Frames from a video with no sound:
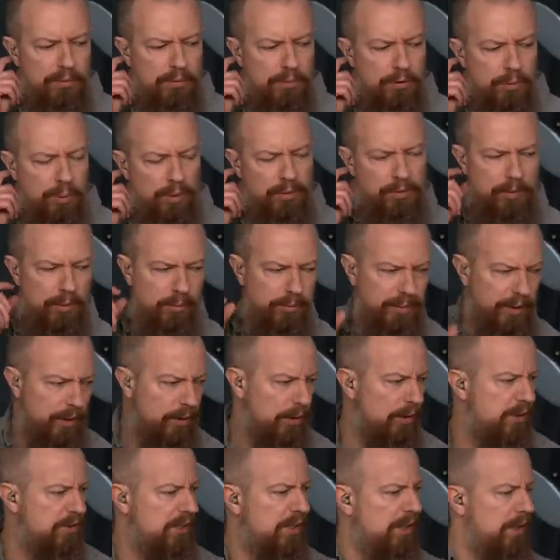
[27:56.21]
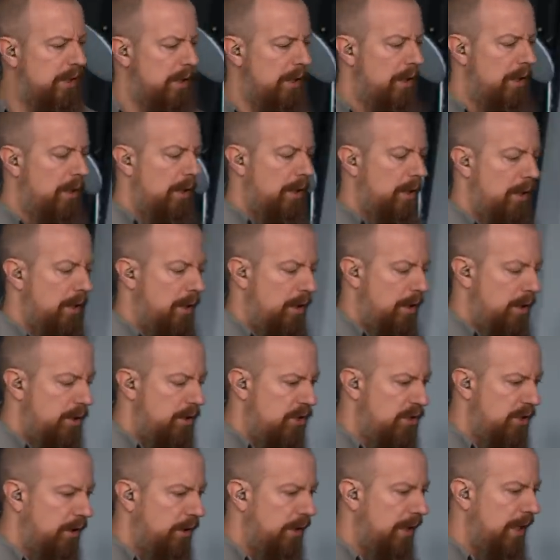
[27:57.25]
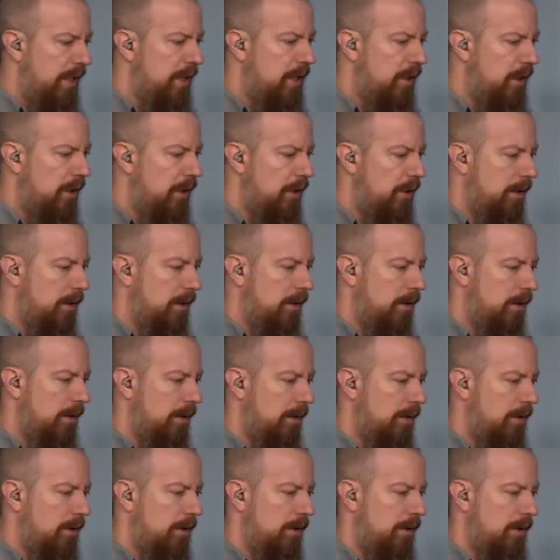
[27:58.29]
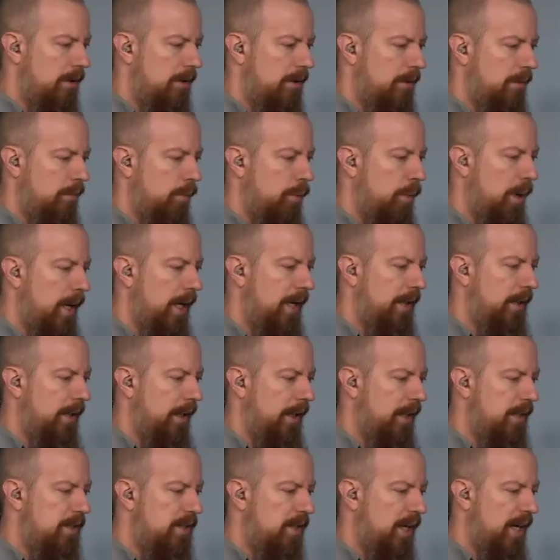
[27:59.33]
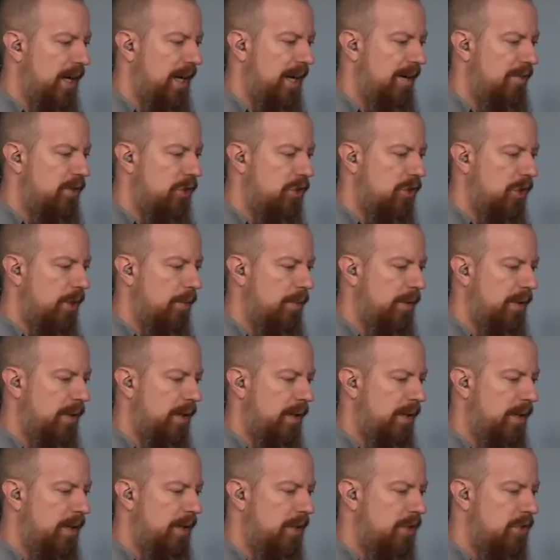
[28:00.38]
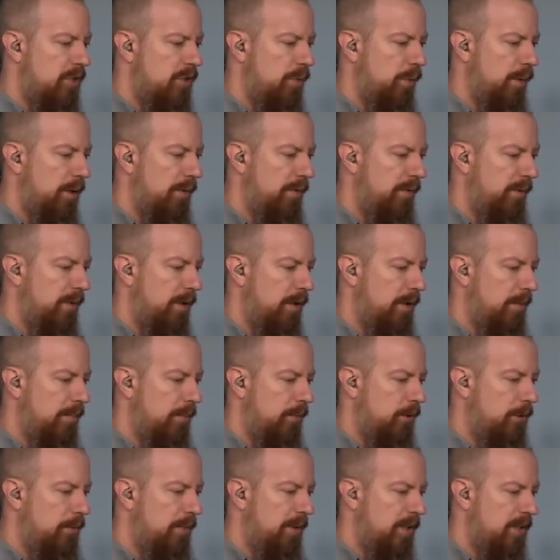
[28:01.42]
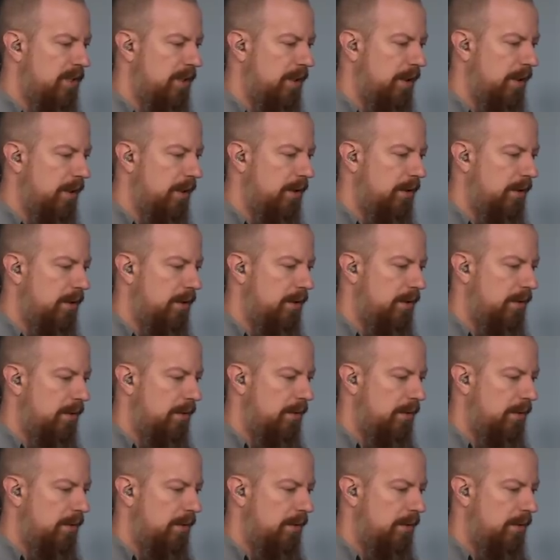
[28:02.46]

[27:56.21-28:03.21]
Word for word: 12 millimeter? Is that? There's a Leica wide lens that I haven't shot with. I think it's 12. Um, Lumix Leica.